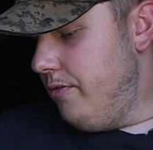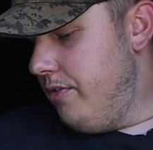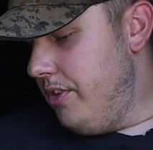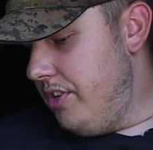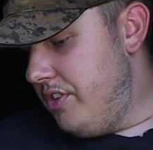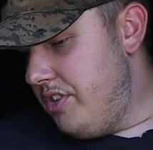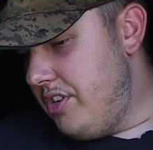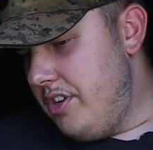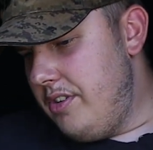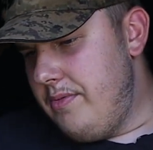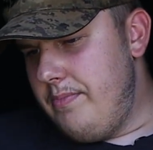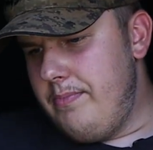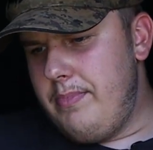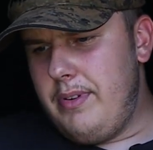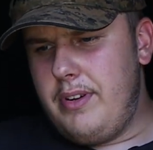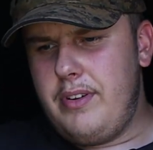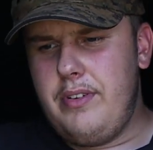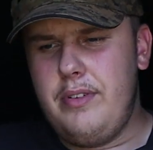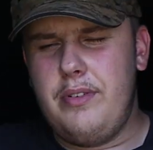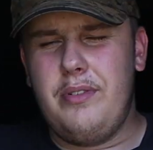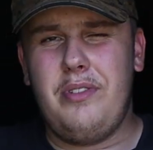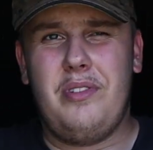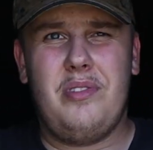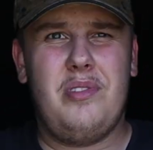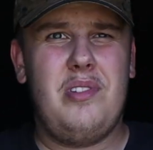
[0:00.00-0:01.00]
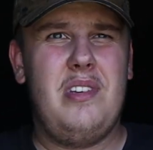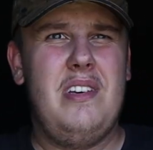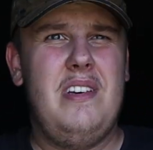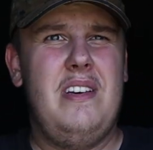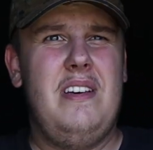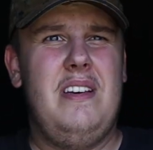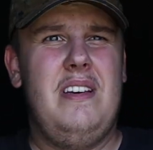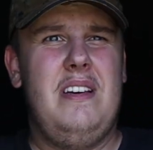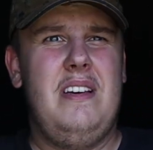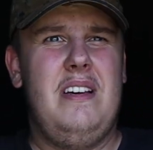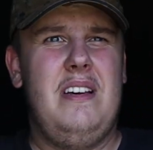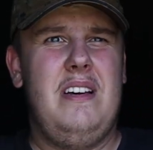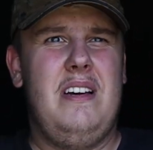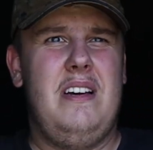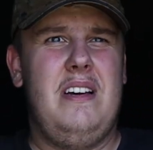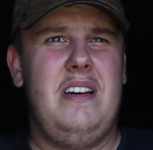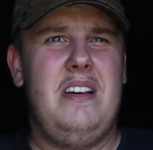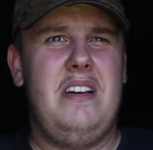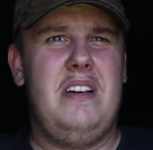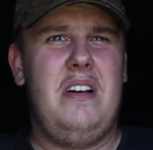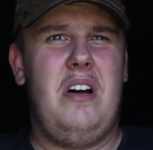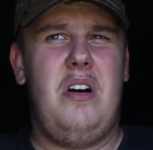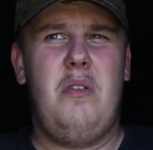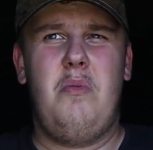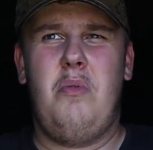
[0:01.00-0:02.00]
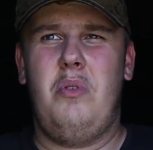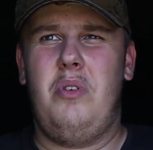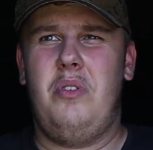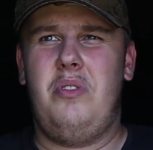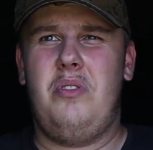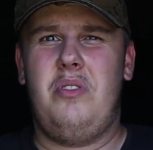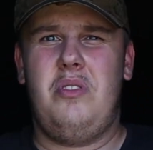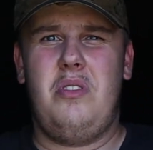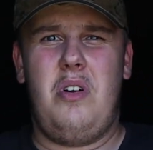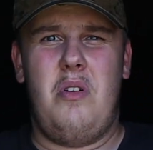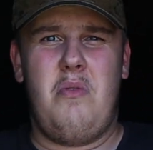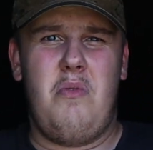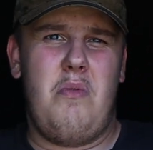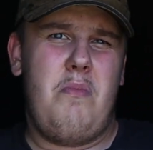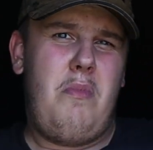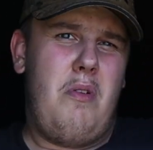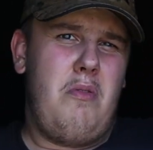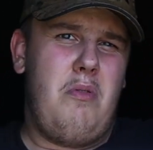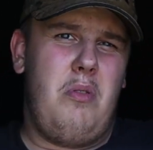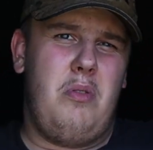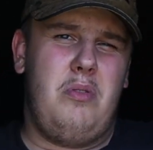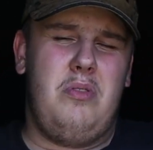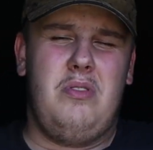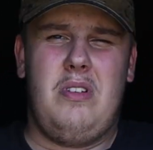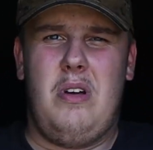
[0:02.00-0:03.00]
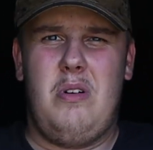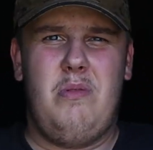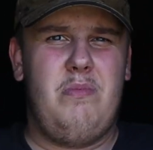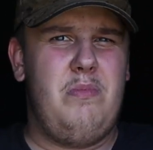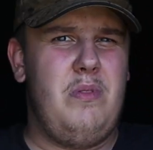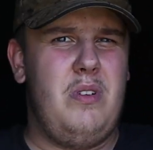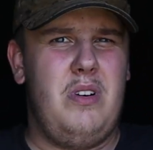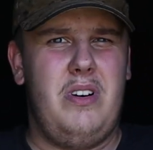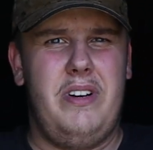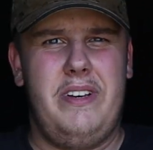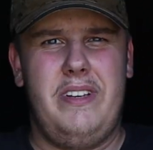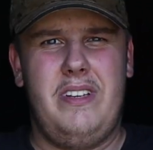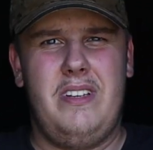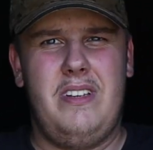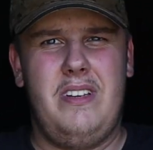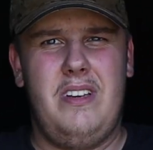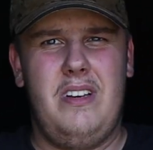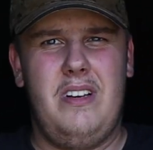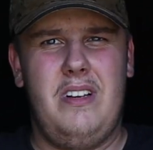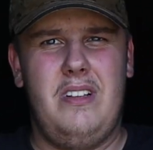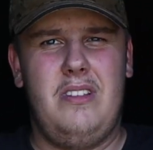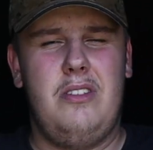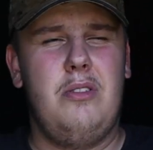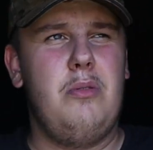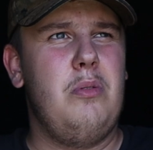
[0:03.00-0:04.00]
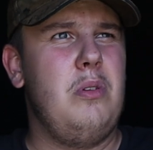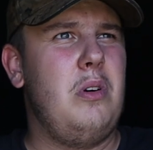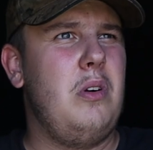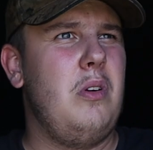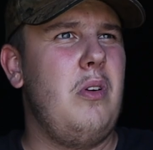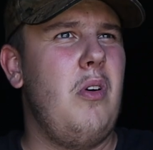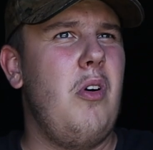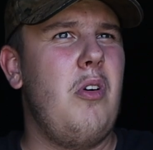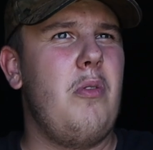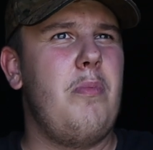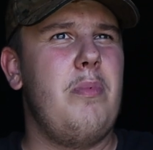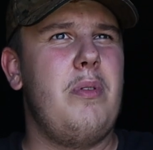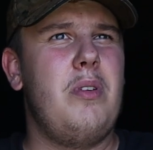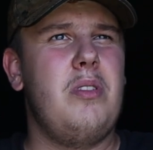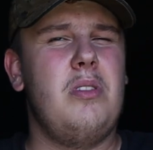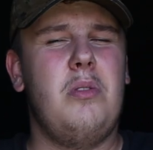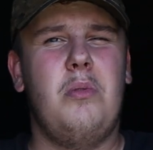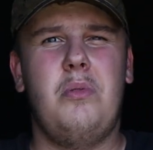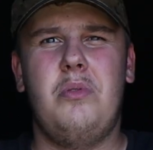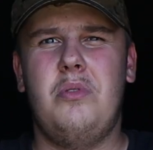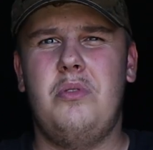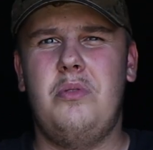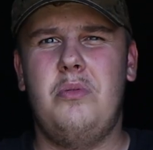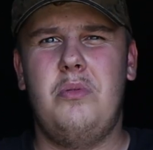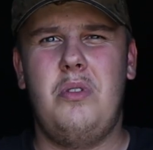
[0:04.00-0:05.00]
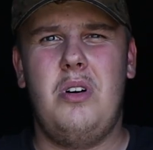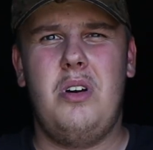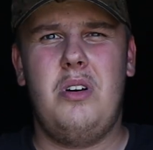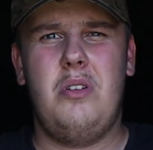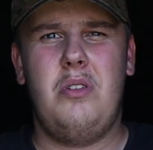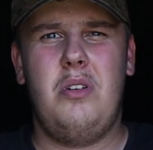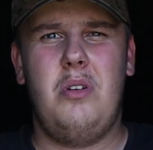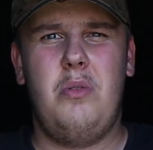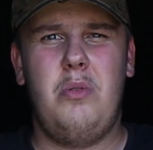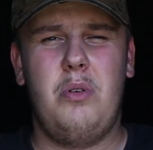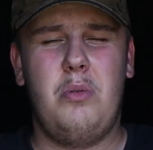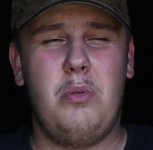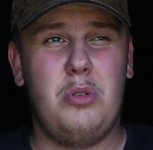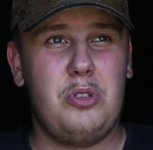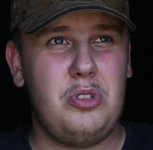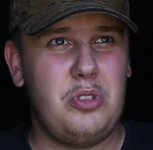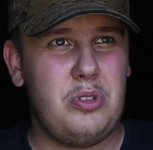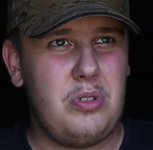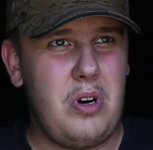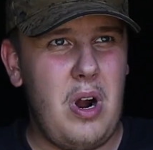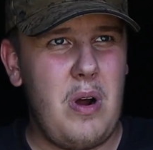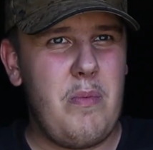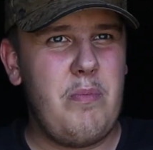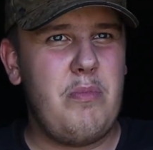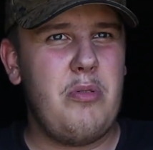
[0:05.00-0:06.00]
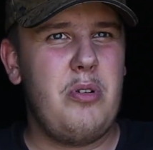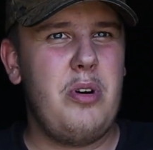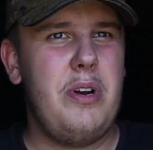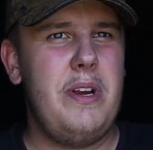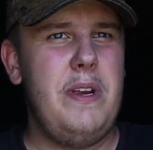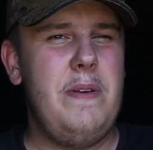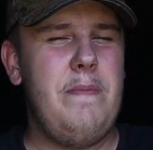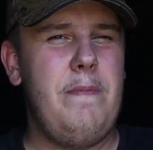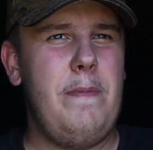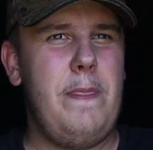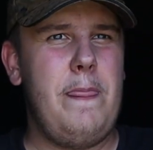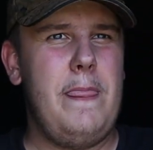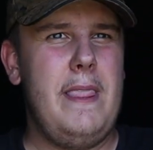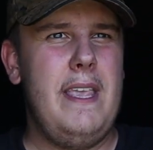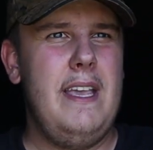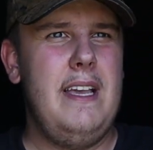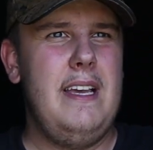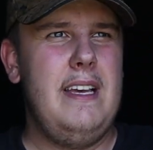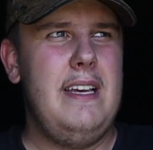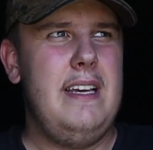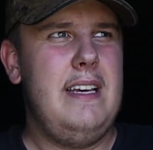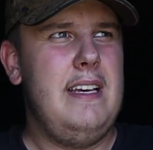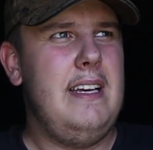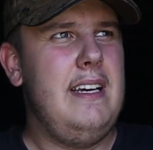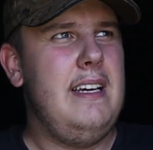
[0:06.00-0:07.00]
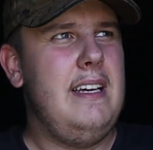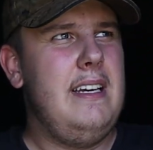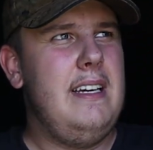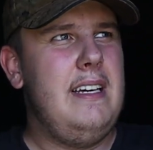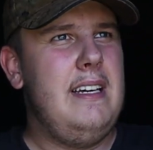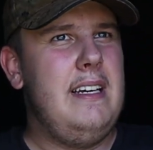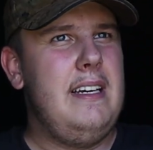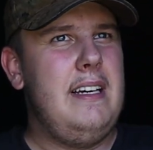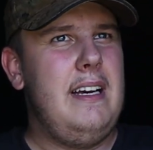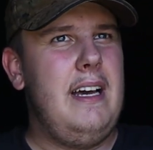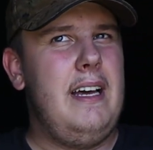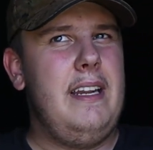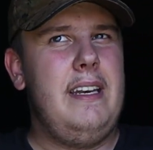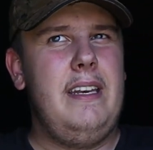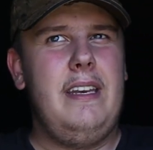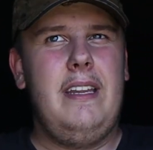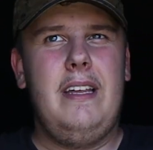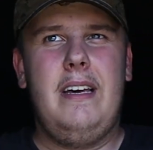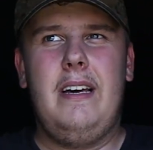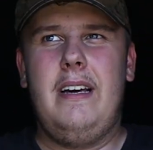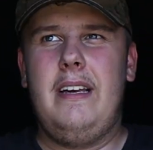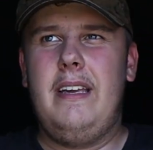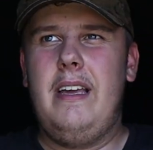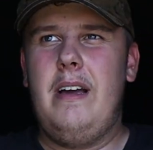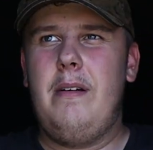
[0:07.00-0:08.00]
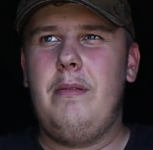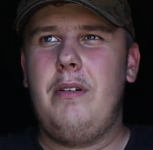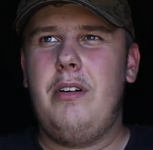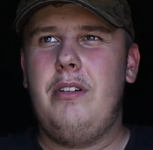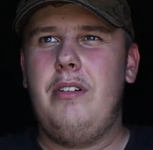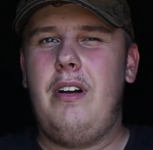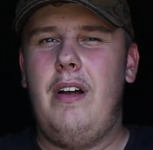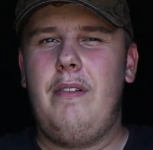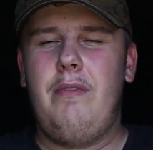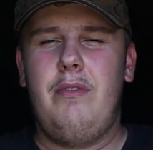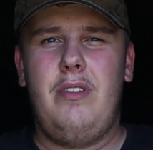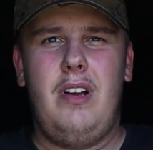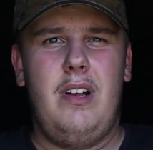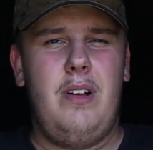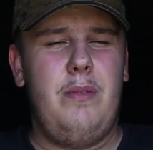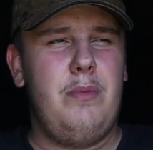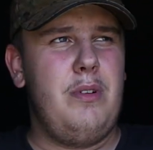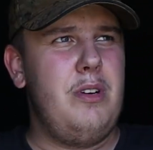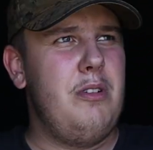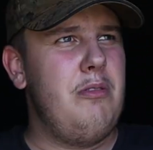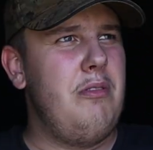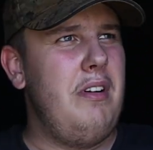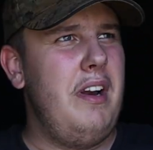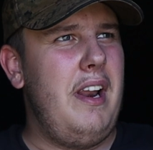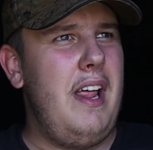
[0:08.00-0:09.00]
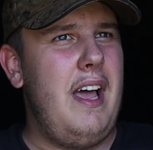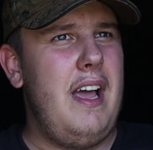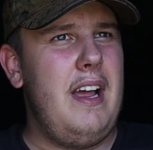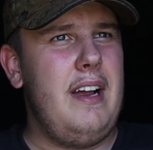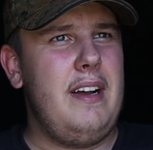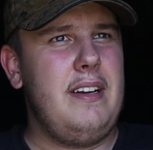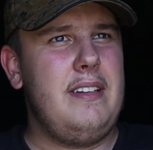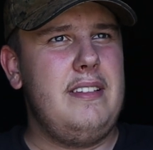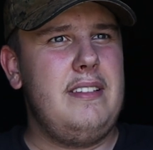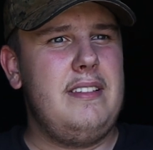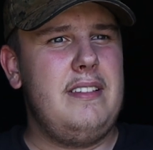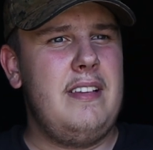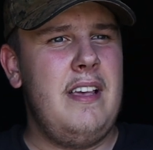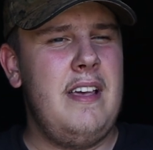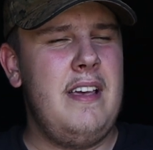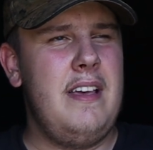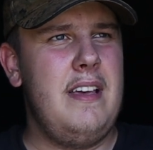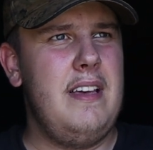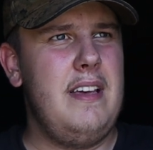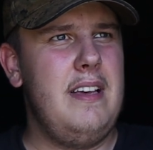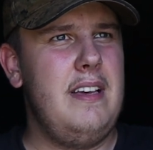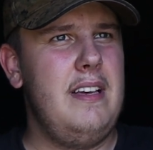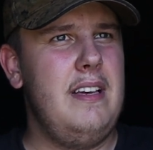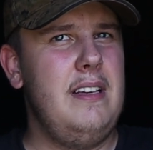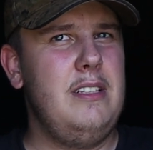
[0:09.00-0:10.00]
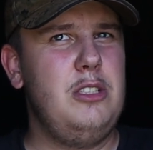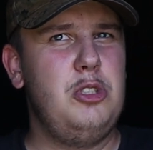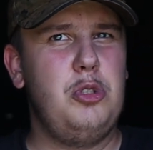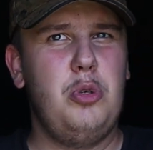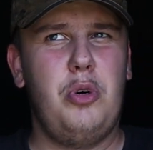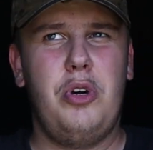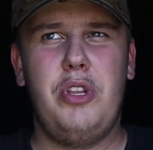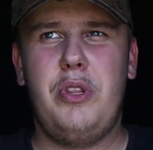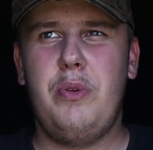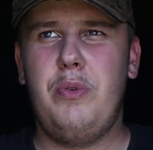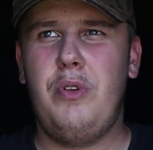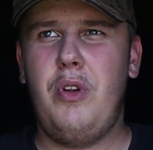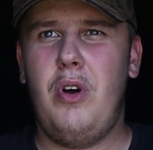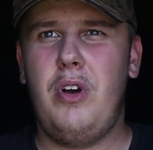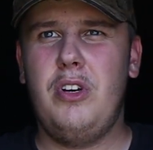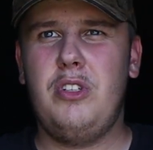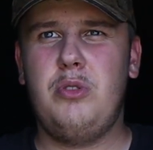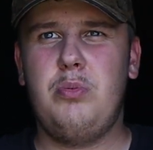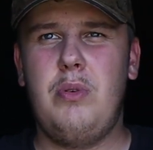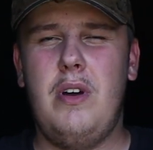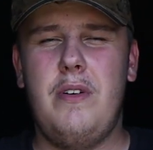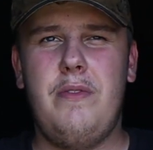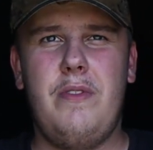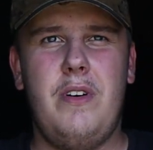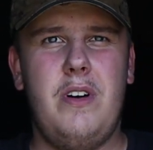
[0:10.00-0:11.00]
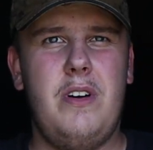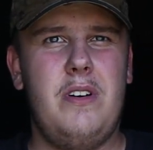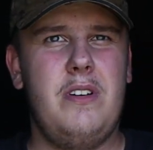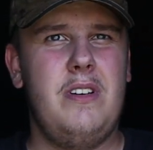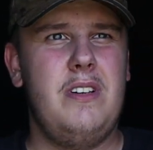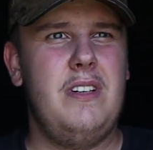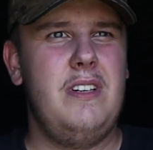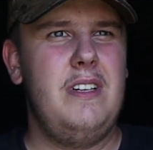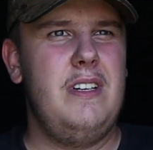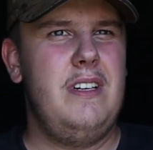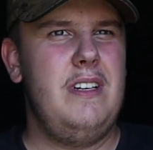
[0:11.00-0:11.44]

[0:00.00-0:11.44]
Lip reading: a fish in, because I want my rods out by 2 o'clock, because I want to watch the Grand Prix. And yeah, I'm gonna relax, enjoy the nice weather,